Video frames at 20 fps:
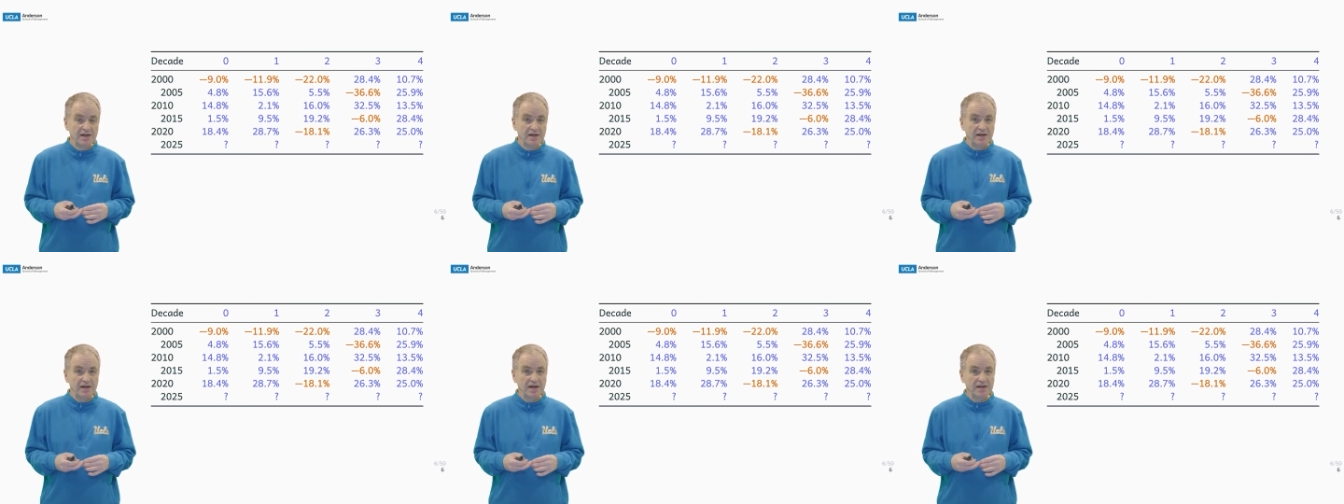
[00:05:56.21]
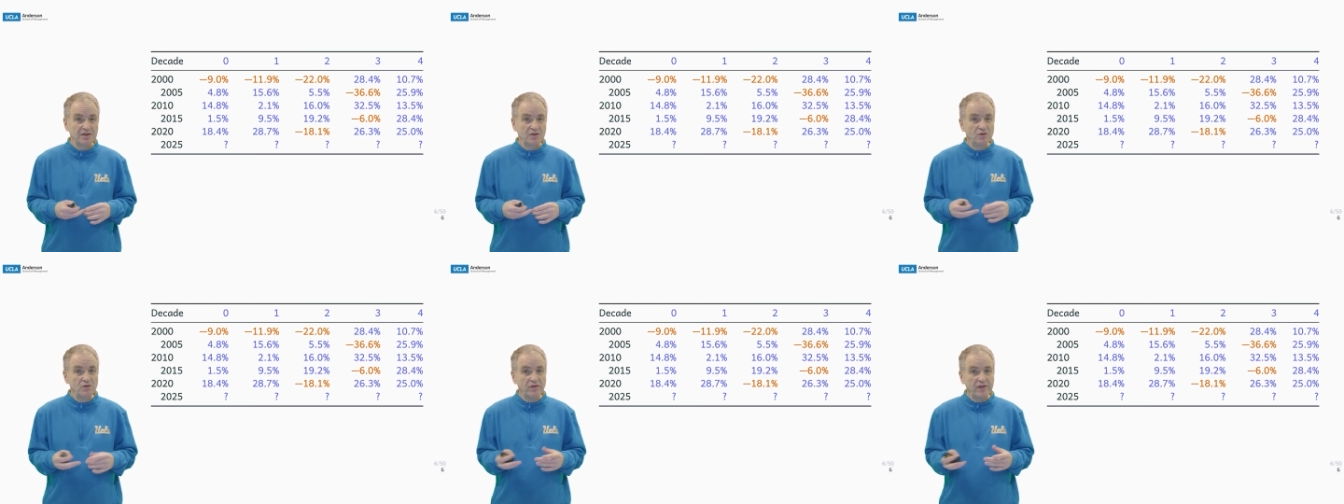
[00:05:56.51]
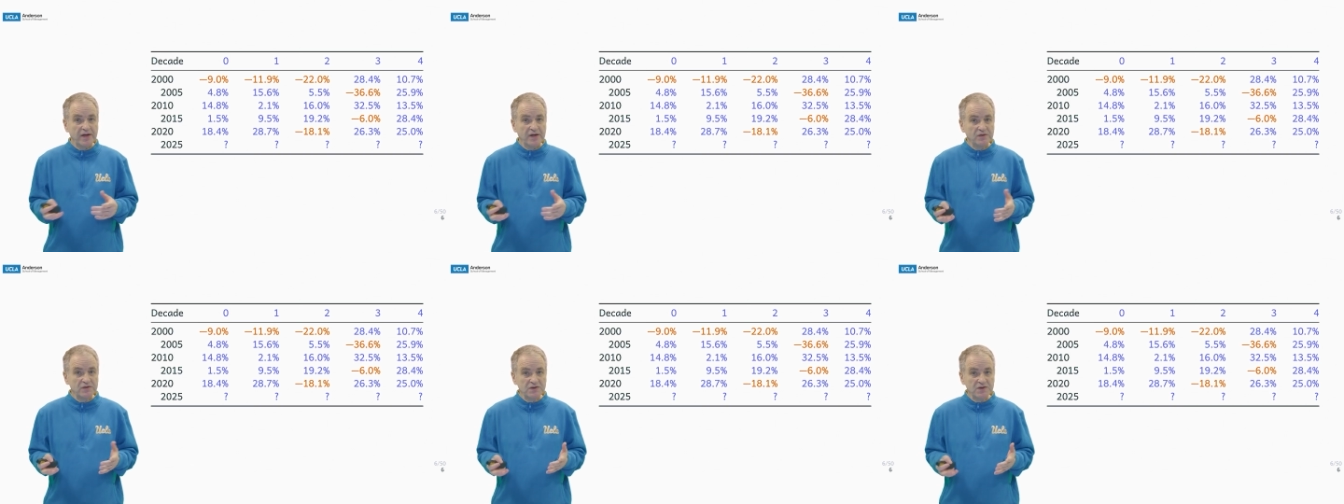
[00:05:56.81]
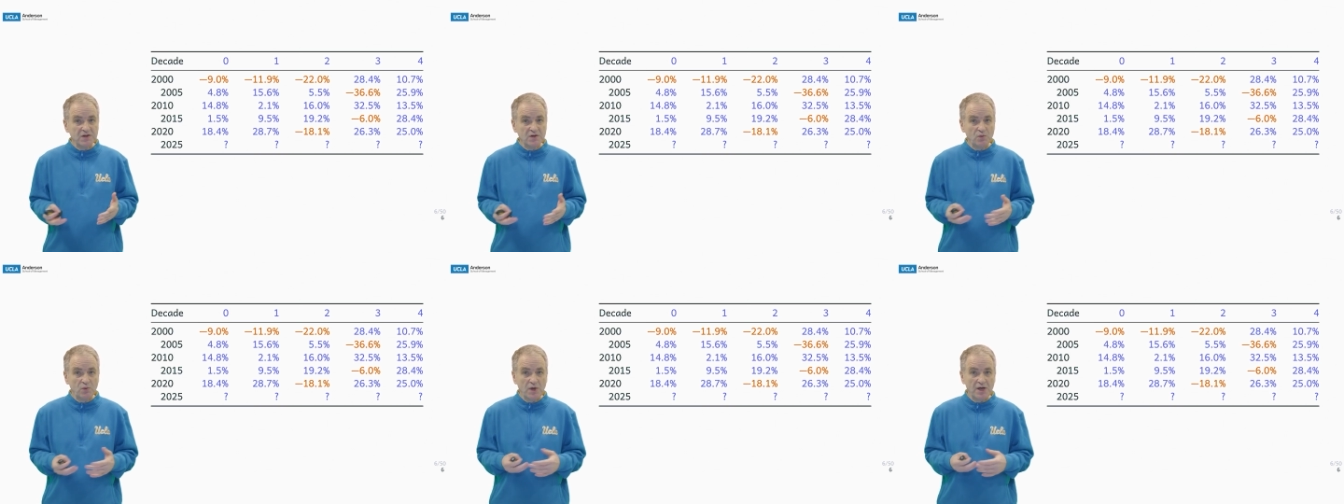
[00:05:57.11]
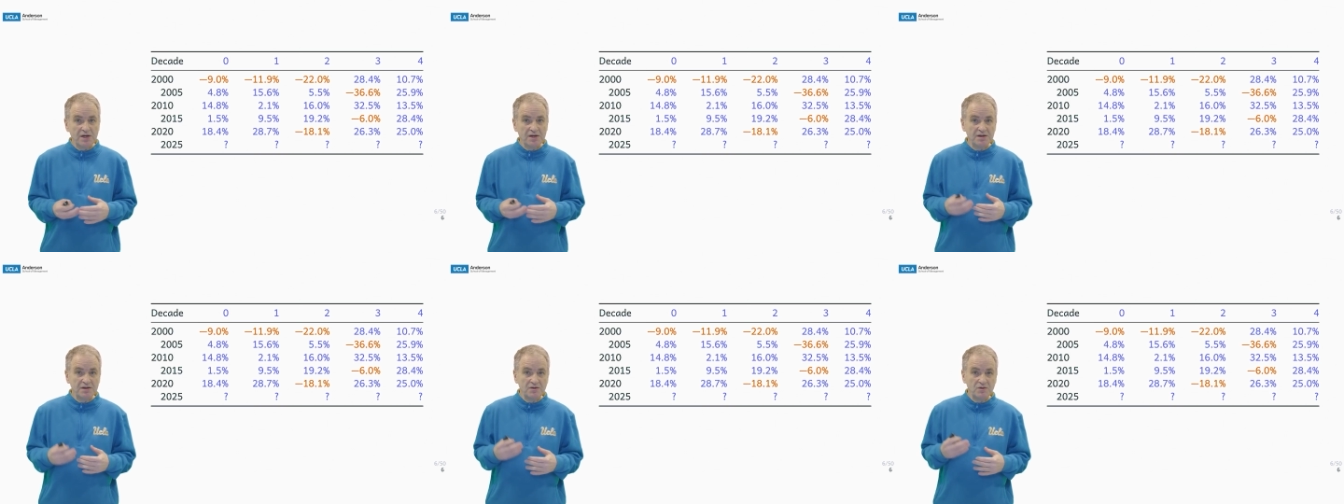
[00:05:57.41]
like
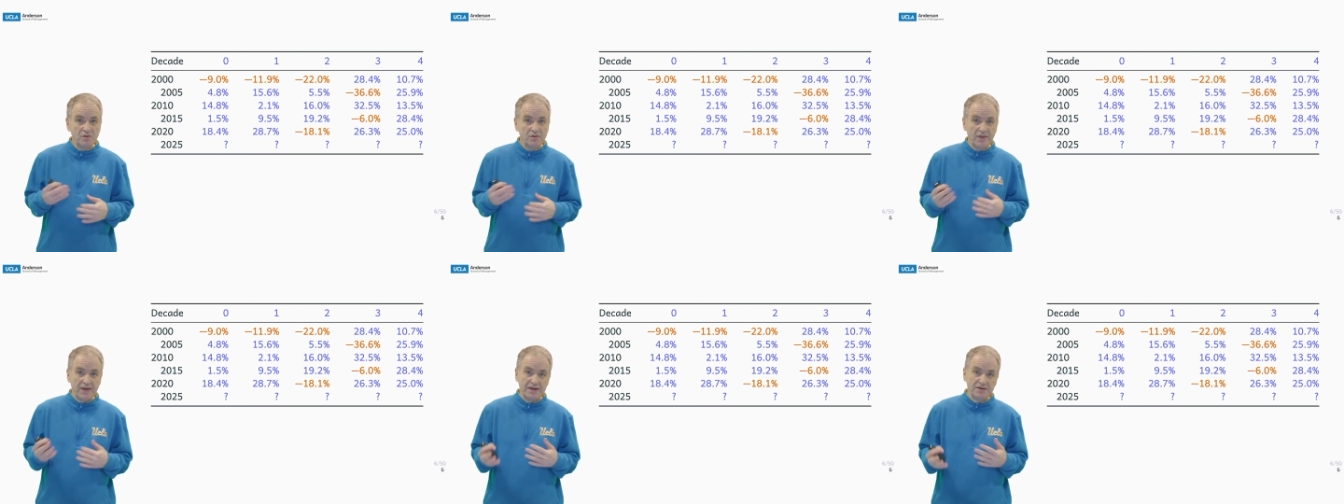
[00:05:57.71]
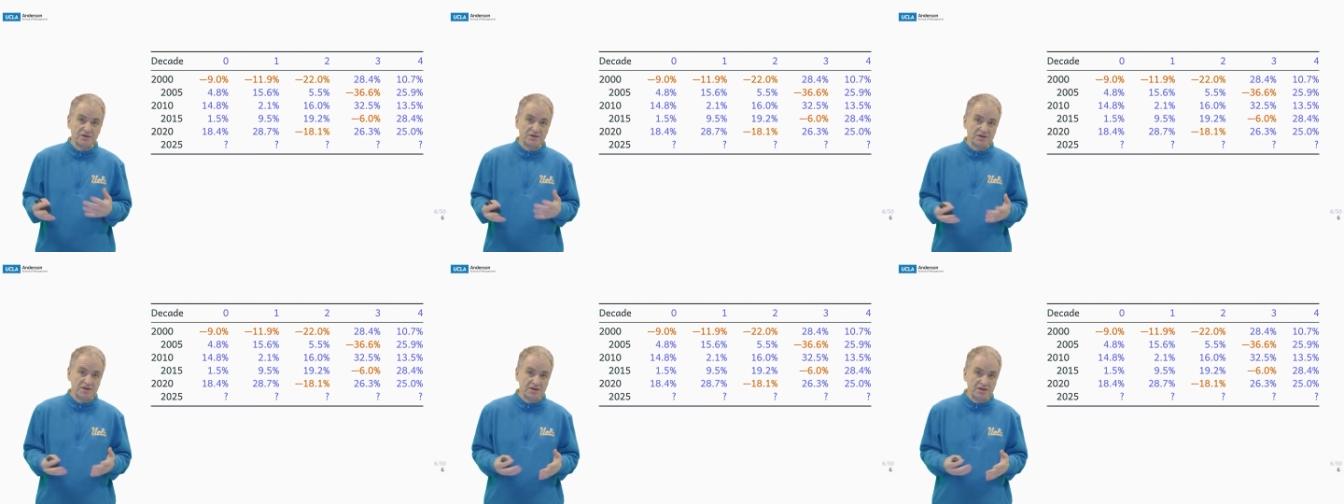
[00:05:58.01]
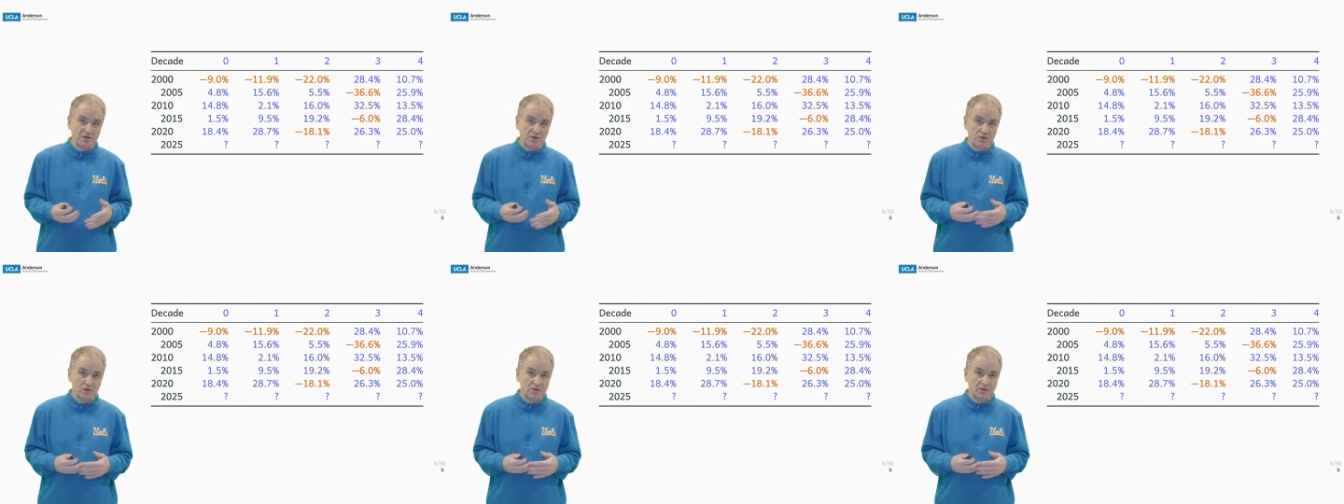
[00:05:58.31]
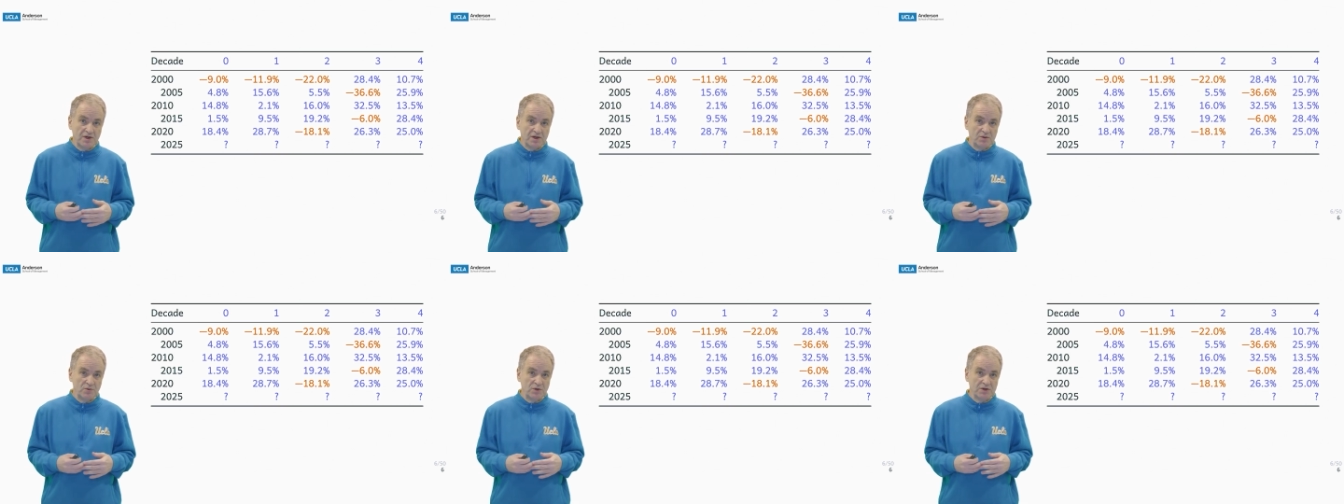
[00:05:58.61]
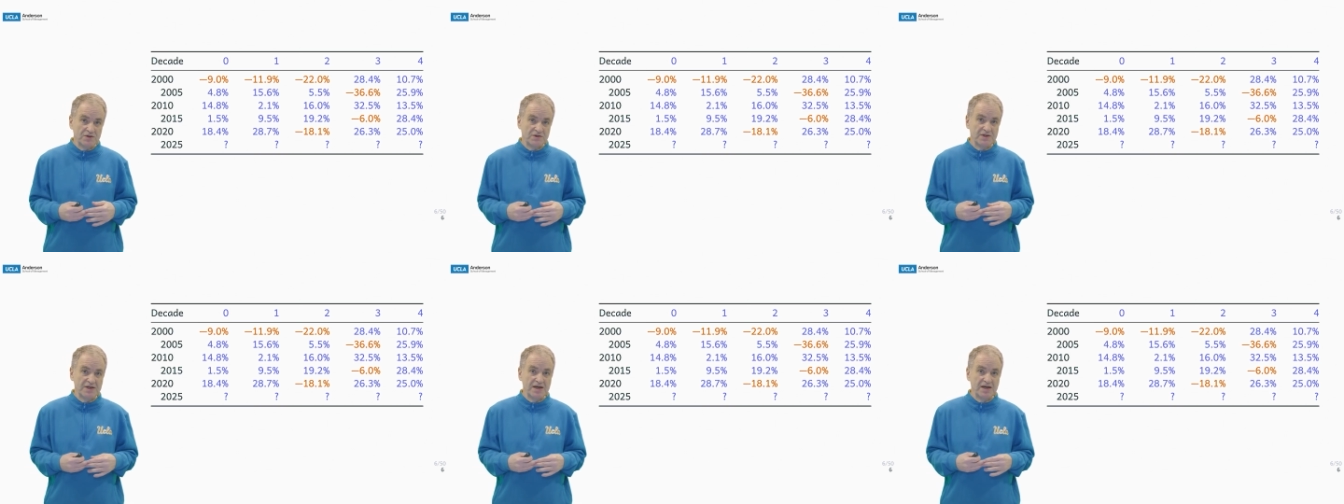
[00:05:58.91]
2001 and 2002. That
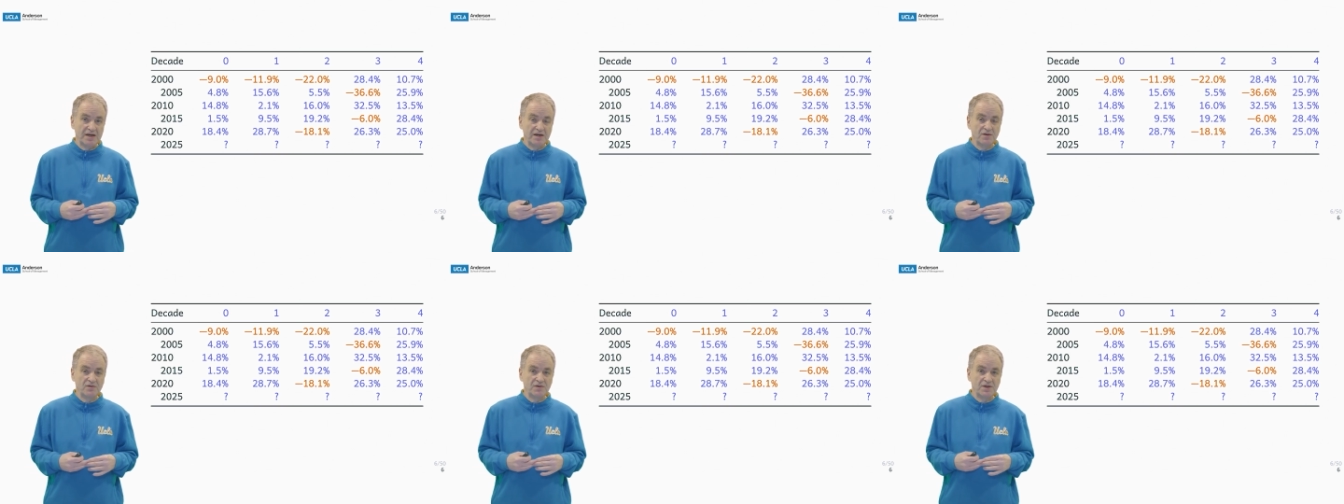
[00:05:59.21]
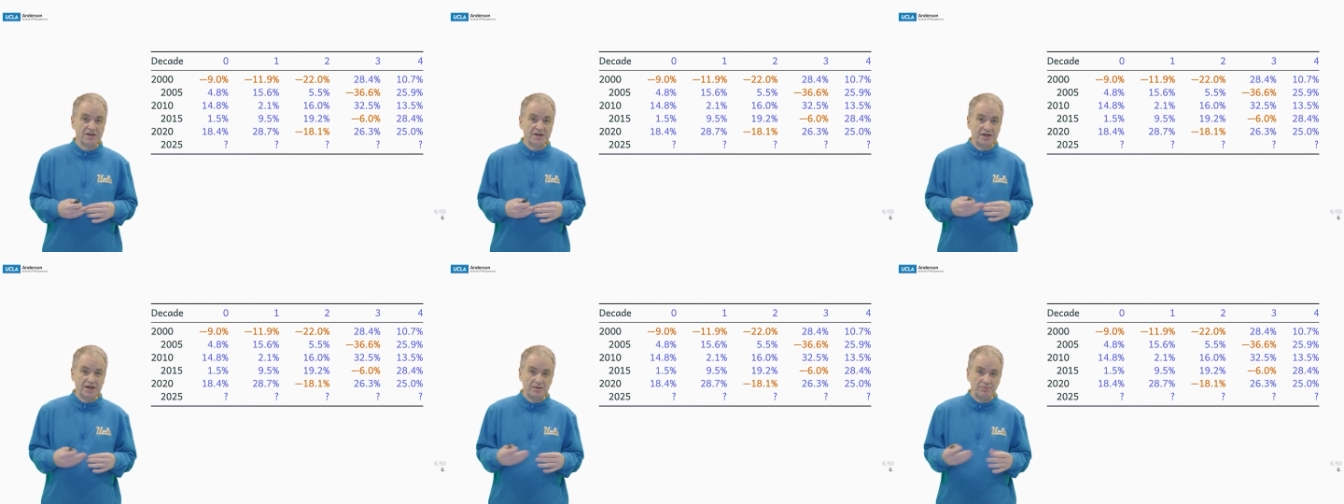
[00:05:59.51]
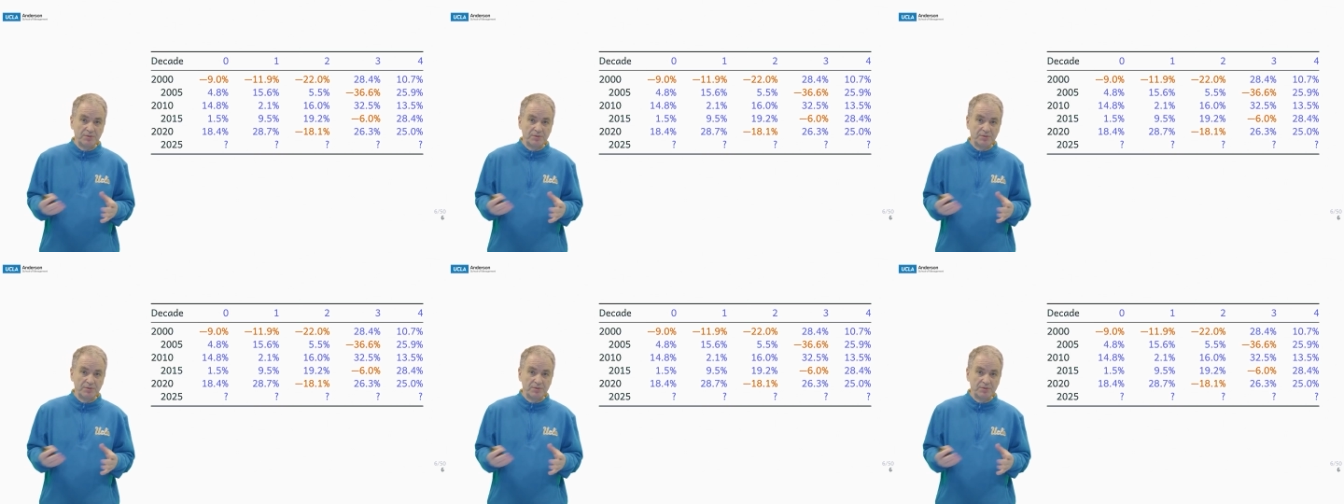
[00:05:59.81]
was the end of the tech